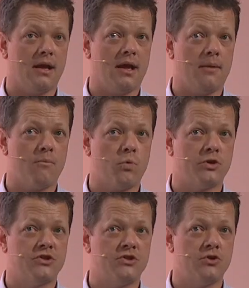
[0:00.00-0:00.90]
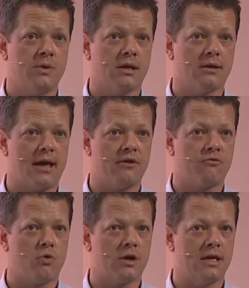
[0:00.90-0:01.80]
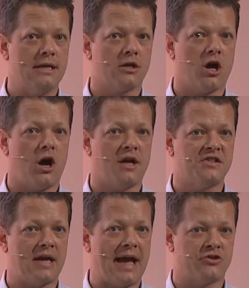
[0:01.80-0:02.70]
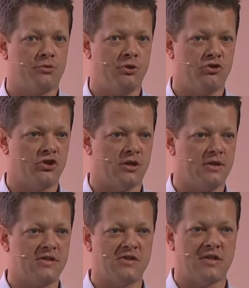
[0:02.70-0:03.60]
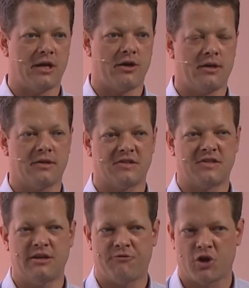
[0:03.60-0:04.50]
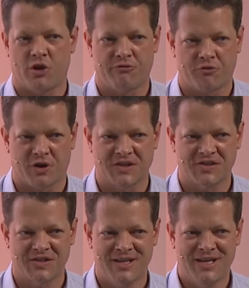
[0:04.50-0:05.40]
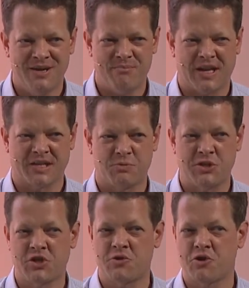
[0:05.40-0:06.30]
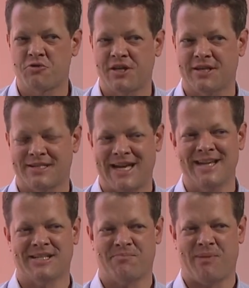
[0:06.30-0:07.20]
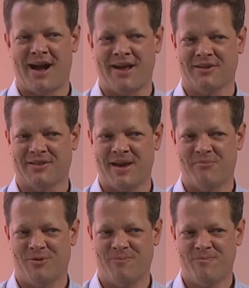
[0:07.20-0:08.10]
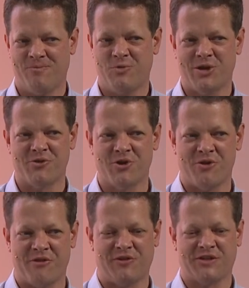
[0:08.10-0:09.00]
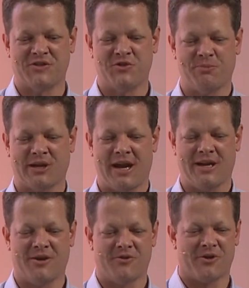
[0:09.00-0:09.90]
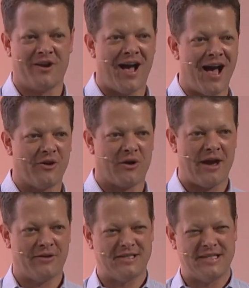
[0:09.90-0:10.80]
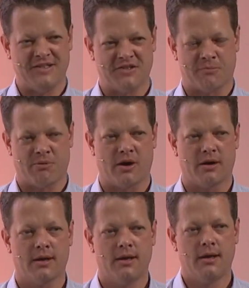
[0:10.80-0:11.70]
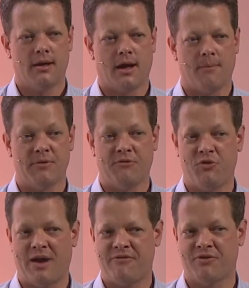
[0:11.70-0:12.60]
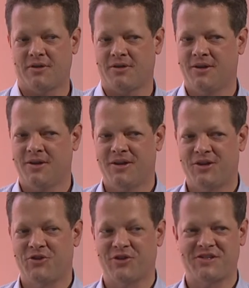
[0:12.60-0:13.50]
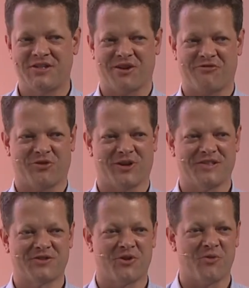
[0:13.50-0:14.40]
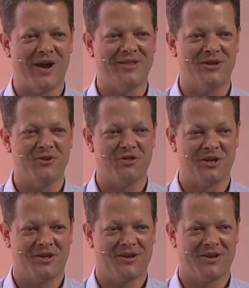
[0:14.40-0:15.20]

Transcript: uh, we're doing a lot of work in cost attribution. This is an area that's difficult for us because we don't know the intent behind the label. We don't know if it's duplicated or not or how to tease it apart. Um, if you have a heuristic for us or a way that you think